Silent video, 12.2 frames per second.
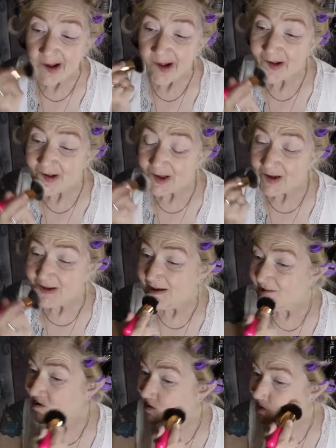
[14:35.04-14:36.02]
So
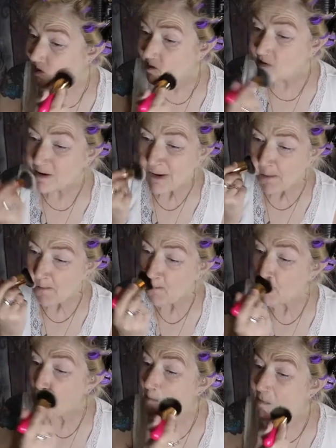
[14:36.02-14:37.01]
this year,
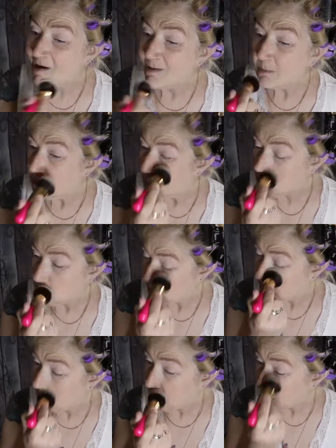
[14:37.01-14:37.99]
my mum was
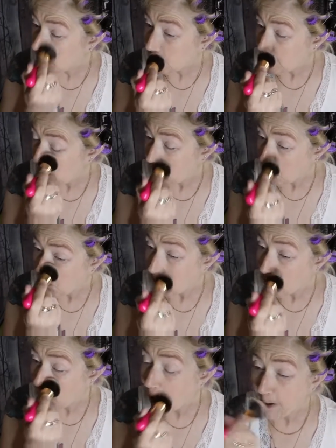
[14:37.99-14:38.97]
20 over
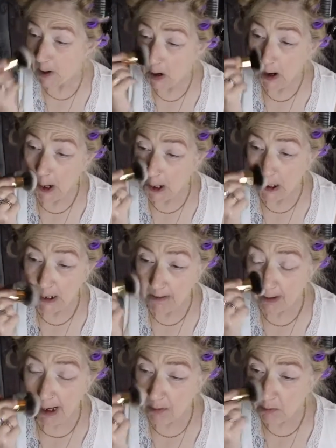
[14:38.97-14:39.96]
me, so
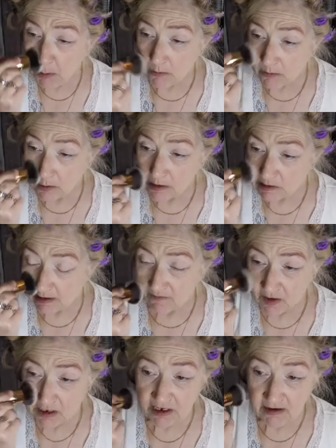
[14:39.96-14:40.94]
my mum's
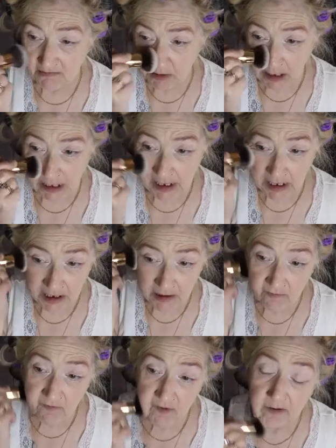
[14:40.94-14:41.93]

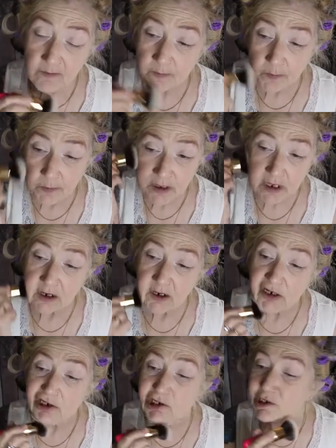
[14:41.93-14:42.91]
75 in
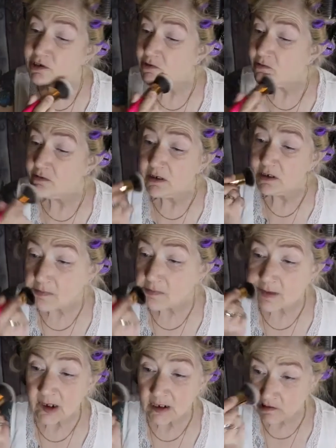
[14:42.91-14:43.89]
June.
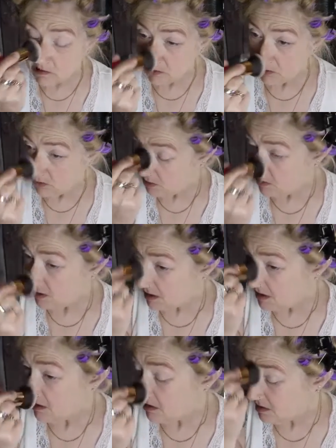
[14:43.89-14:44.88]
My son
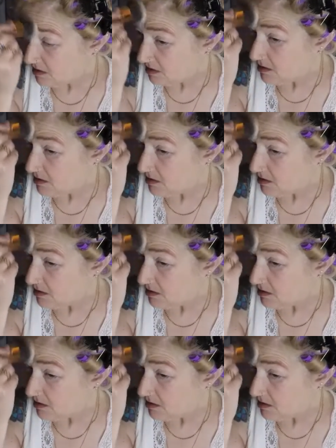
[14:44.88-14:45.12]
is